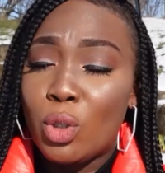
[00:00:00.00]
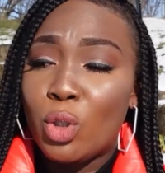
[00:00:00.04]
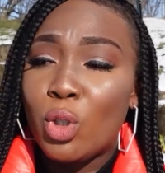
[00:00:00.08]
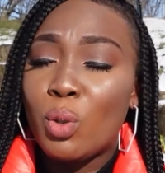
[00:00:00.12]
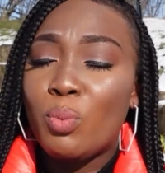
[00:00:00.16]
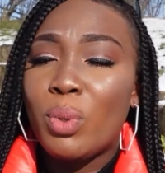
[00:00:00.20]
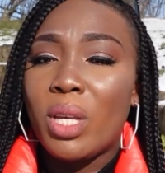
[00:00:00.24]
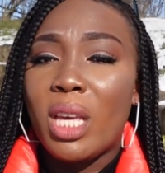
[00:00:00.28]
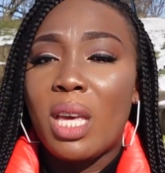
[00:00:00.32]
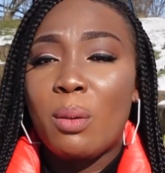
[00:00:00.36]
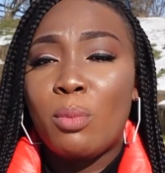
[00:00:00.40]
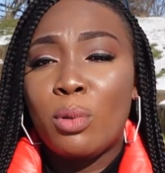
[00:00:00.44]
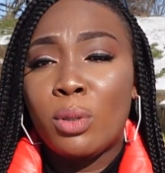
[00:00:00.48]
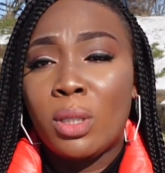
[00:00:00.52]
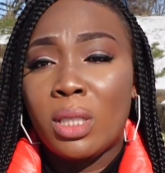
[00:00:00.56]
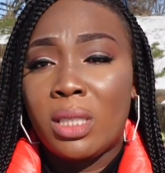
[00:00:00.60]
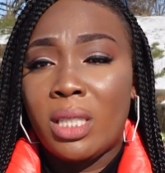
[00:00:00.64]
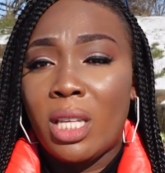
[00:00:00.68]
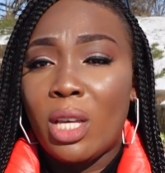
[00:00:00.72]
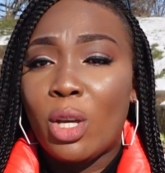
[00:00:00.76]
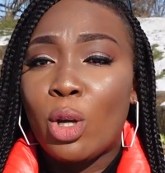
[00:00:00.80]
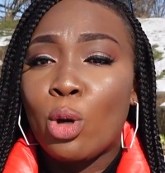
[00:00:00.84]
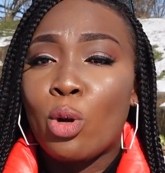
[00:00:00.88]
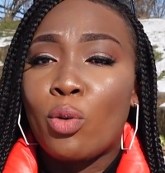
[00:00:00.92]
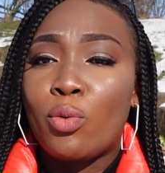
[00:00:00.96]
You should be able to
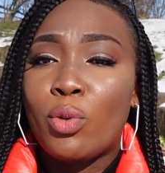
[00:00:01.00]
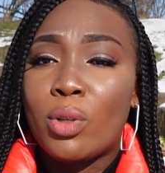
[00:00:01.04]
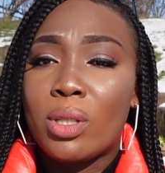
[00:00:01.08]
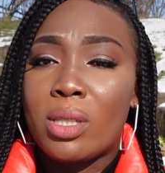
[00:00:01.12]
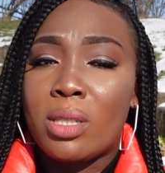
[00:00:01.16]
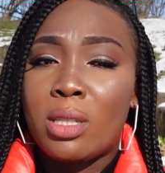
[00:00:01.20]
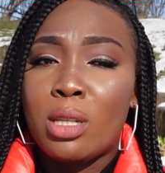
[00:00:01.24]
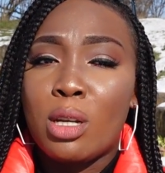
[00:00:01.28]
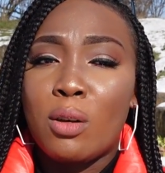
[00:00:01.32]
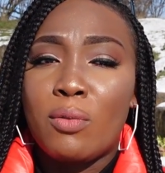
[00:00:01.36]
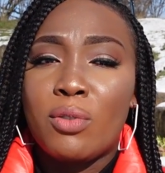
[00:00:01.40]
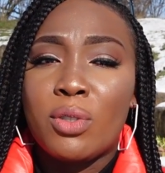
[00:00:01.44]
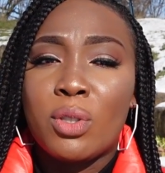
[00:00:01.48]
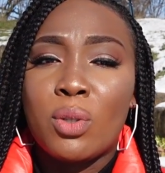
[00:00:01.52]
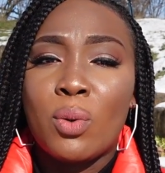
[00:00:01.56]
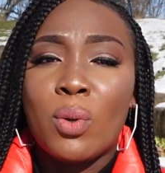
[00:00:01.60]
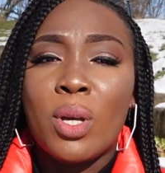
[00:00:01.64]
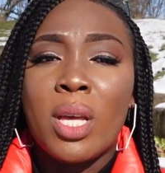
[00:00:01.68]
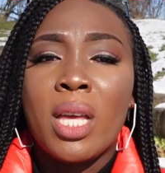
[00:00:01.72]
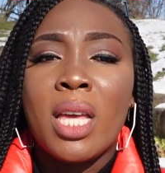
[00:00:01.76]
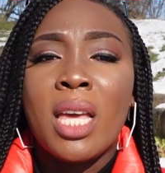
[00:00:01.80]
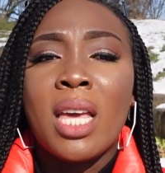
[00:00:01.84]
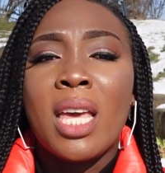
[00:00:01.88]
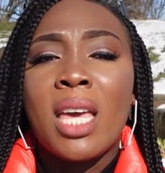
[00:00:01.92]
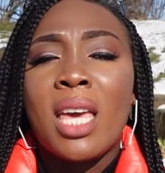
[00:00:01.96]
take care of yourself.
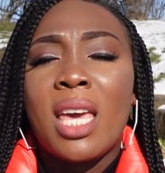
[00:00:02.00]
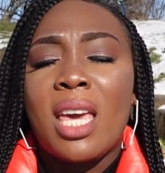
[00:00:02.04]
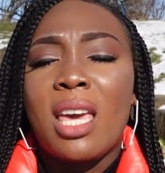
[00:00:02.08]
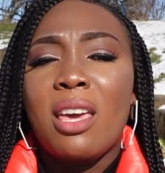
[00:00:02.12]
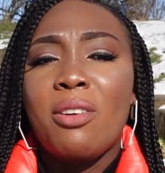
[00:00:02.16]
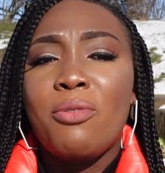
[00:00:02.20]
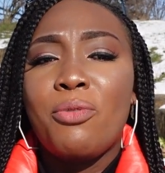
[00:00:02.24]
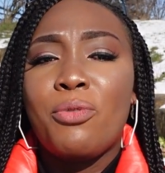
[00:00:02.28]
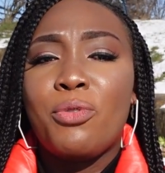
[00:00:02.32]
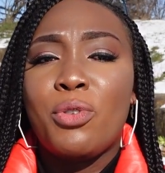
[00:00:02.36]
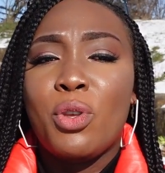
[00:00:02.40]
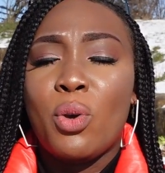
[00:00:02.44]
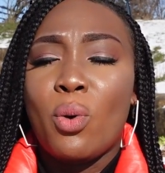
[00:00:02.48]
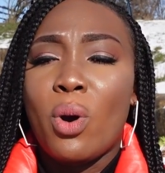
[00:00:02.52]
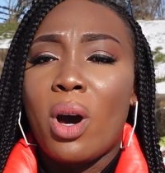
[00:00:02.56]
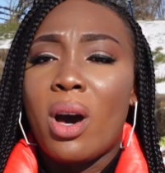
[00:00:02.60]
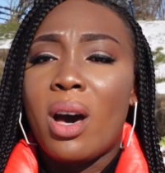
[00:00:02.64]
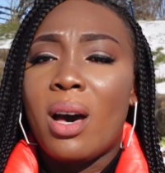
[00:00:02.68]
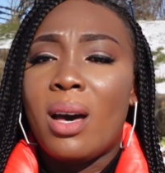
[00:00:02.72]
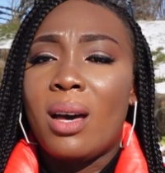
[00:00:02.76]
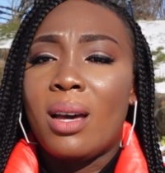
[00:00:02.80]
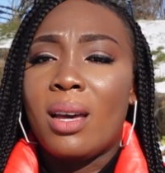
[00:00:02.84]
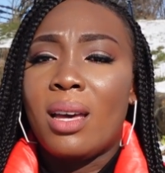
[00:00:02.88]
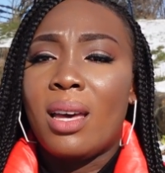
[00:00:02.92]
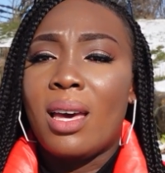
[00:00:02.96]
So if you
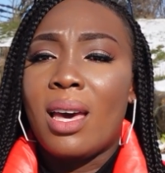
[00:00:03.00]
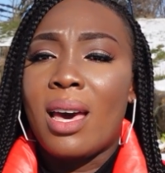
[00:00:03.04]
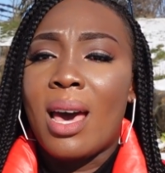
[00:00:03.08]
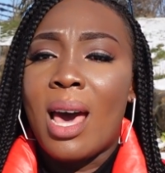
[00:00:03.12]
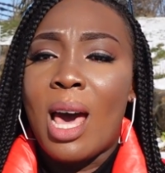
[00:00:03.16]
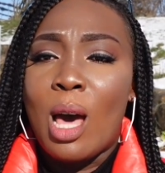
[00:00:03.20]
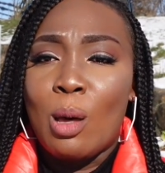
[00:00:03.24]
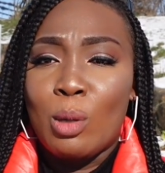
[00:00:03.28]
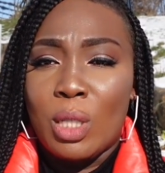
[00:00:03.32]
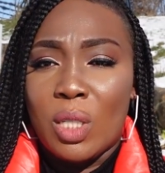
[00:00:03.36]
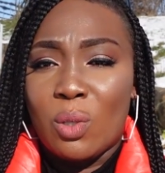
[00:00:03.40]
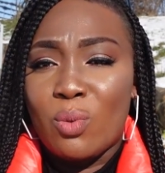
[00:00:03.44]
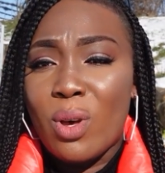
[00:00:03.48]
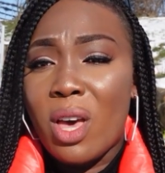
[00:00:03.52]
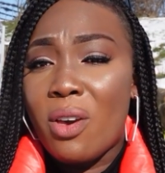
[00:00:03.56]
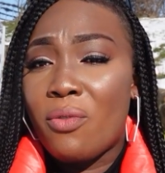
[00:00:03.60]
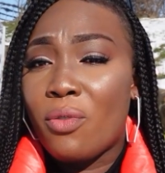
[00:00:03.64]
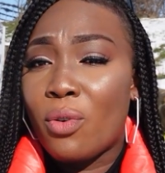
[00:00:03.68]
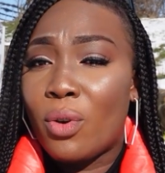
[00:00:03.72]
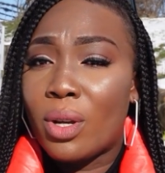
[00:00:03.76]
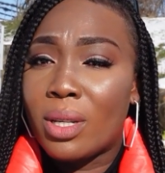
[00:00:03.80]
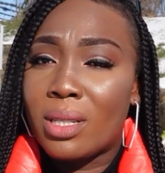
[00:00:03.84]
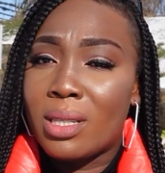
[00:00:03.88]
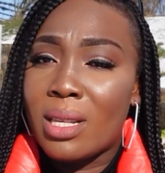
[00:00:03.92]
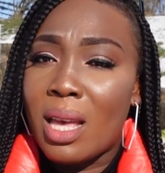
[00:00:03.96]
are a housewife,
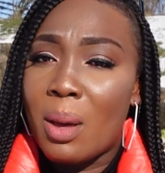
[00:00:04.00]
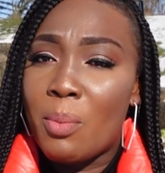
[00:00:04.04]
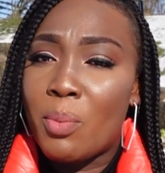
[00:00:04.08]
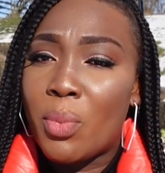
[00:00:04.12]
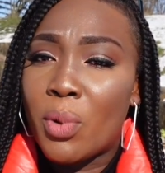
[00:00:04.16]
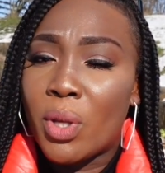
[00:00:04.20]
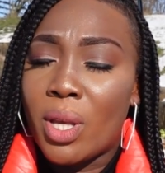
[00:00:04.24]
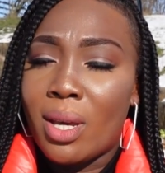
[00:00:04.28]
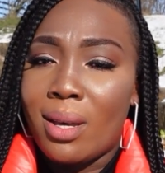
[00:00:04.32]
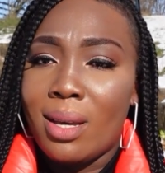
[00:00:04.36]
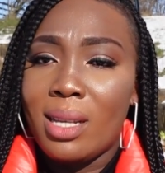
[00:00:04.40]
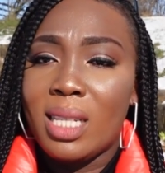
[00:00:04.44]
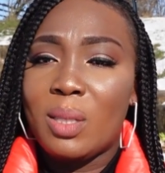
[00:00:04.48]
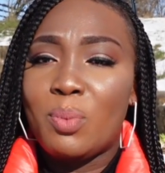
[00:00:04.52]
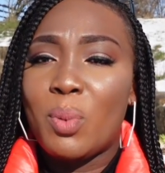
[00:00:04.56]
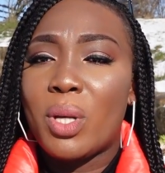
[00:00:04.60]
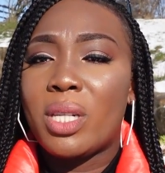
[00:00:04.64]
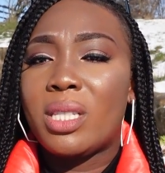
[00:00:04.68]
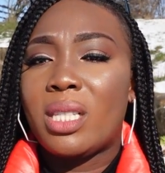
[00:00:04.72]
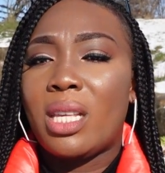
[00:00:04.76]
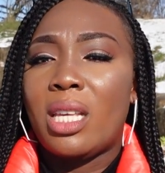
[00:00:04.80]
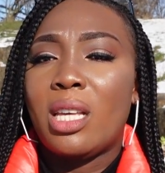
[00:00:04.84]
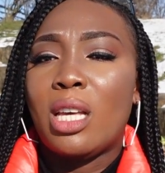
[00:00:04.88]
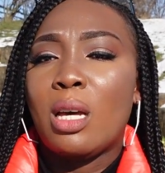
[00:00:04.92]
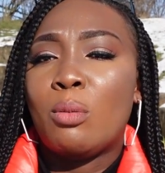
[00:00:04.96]
for example, your
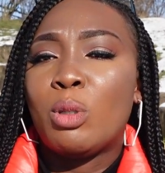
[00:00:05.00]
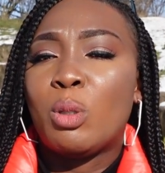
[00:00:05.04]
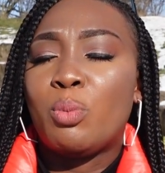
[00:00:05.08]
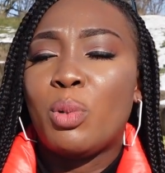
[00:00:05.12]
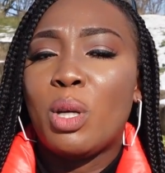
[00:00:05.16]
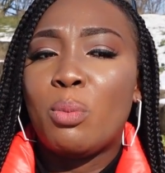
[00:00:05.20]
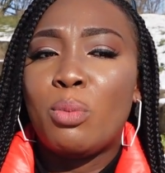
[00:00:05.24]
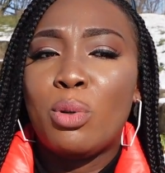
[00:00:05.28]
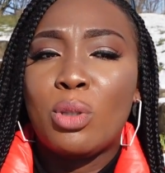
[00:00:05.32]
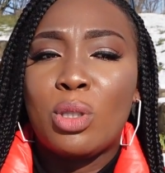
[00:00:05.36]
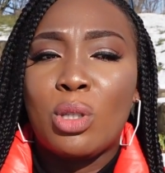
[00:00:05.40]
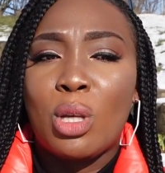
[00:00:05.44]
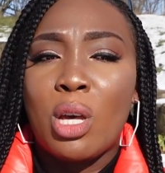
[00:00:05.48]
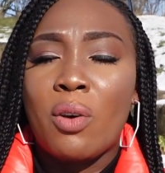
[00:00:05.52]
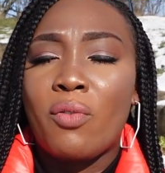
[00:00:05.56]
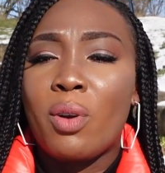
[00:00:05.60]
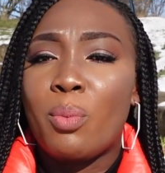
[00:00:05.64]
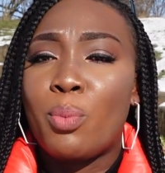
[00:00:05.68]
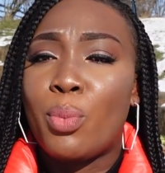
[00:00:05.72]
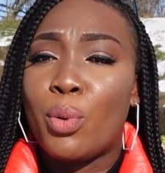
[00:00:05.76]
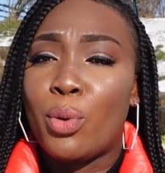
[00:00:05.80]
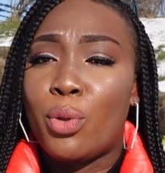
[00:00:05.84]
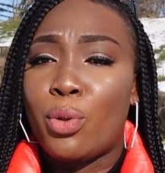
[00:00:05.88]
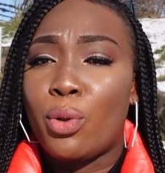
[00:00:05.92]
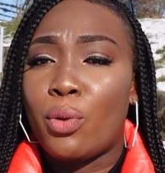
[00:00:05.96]
husband's income should be able to
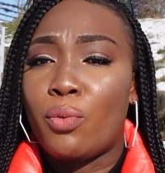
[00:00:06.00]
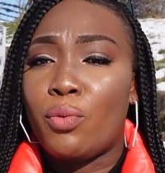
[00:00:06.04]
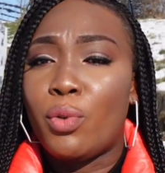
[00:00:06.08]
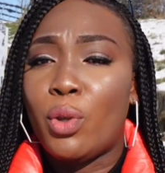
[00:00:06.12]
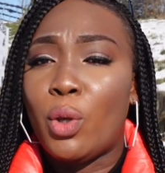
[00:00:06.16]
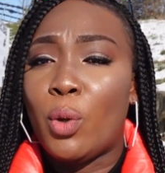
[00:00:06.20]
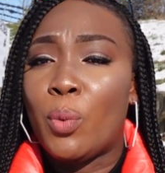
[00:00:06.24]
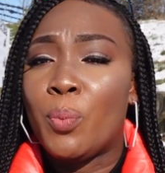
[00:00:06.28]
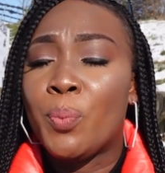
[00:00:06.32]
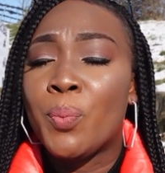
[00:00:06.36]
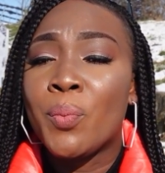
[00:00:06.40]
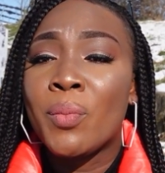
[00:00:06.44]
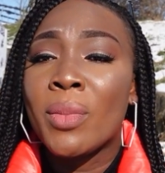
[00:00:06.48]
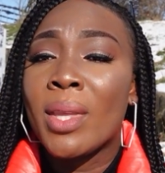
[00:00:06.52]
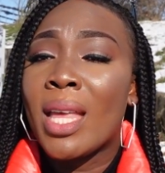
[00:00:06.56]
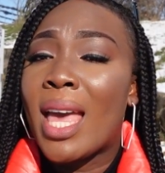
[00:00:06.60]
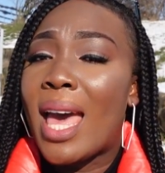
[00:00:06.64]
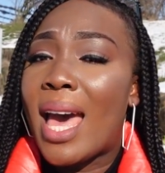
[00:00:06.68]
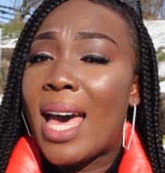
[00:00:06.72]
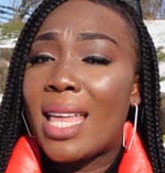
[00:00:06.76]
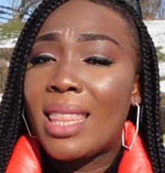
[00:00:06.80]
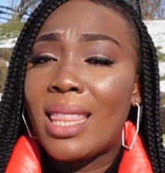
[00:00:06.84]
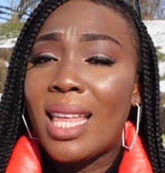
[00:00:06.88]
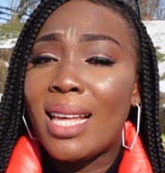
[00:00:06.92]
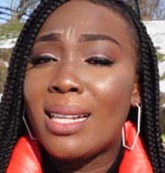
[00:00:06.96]
cover both of you.
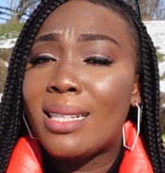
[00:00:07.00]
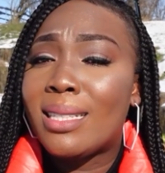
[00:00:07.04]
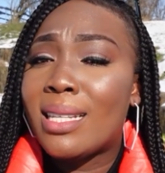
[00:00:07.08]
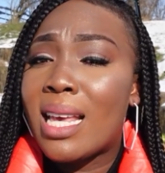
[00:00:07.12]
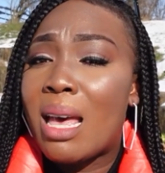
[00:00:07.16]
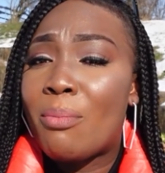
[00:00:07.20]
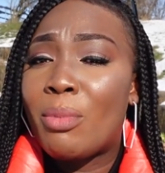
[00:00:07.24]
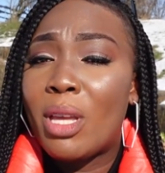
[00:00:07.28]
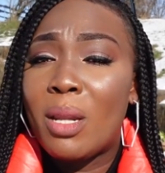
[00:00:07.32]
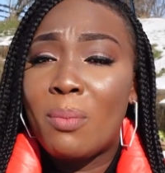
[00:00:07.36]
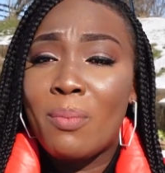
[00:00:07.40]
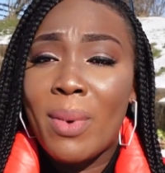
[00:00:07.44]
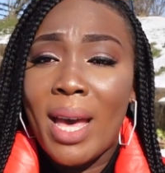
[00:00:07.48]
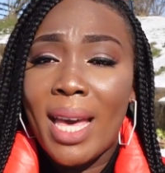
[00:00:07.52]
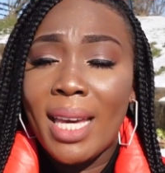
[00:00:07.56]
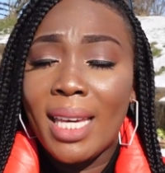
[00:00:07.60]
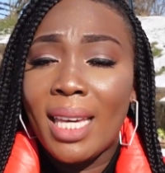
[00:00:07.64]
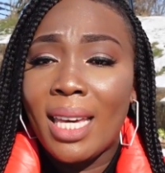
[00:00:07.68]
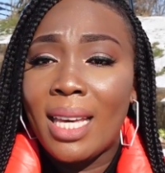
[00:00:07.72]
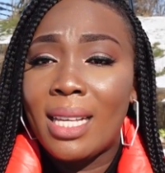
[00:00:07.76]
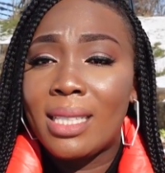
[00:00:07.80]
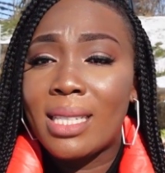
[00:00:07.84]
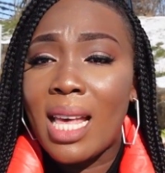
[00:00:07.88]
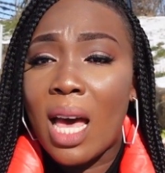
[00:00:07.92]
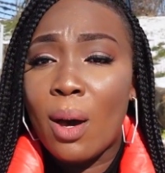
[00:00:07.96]
At that time, in my
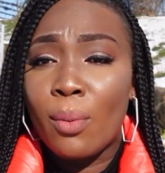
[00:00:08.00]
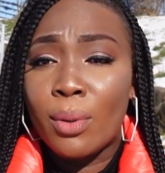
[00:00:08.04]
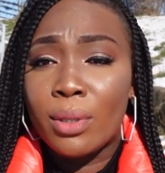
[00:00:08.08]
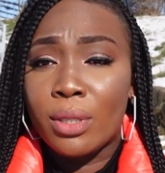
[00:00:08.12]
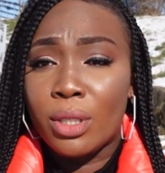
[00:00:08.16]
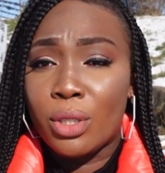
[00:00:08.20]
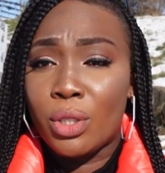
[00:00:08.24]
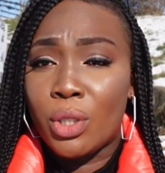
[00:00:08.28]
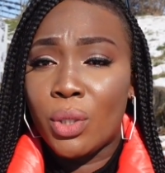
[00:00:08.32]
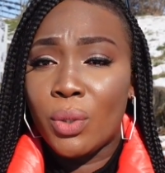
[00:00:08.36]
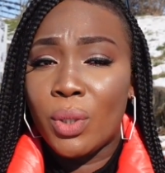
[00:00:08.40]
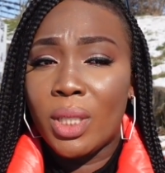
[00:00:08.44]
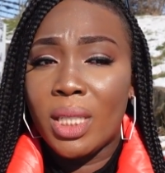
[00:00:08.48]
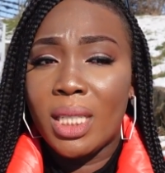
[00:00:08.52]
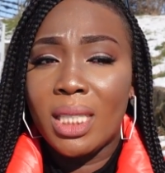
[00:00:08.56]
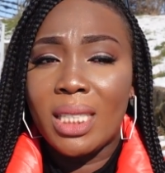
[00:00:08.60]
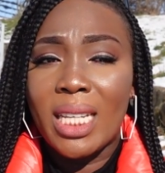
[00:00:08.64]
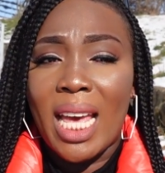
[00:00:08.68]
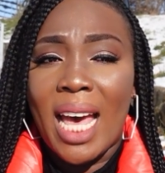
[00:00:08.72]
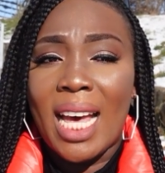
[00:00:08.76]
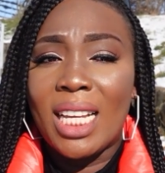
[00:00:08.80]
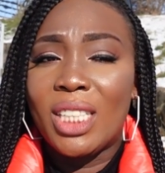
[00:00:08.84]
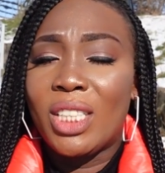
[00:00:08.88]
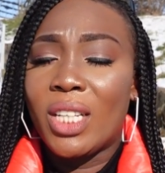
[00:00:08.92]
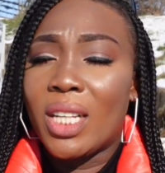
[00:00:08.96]
case, I was a student.
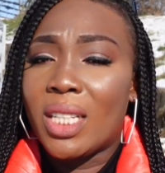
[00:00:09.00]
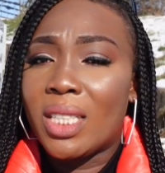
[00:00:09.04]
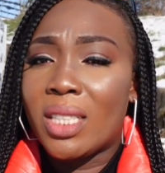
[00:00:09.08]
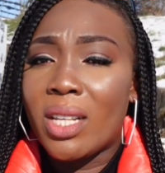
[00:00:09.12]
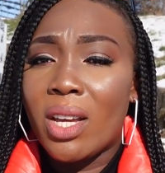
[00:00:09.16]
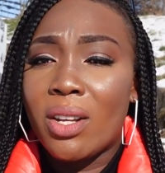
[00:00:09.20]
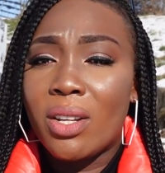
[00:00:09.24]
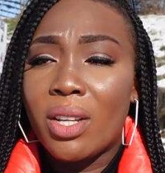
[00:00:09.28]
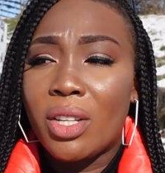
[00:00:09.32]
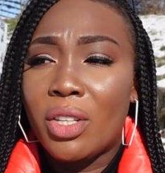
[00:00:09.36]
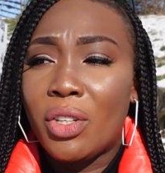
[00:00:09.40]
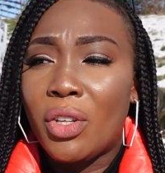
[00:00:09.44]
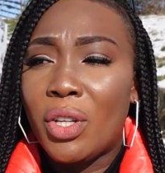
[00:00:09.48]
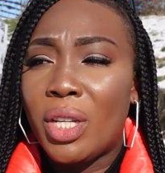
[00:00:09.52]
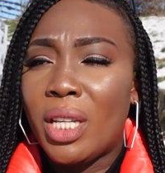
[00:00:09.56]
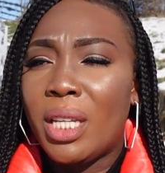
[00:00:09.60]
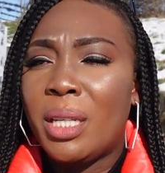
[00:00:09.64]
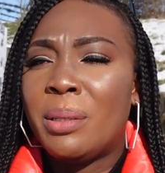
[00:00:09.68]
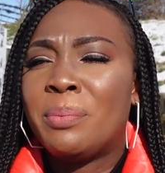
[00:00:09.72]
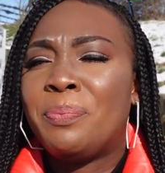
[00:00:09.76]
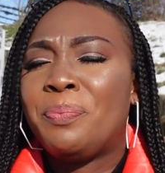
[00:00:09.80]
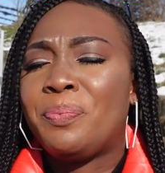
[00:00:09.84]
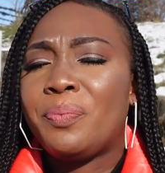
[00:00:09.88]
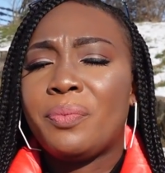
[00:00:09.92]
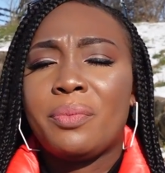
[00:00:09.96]
I had just started
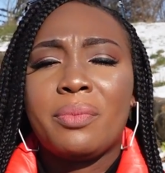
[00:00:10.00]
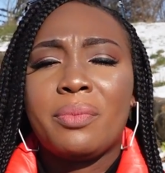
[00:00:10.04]
uni,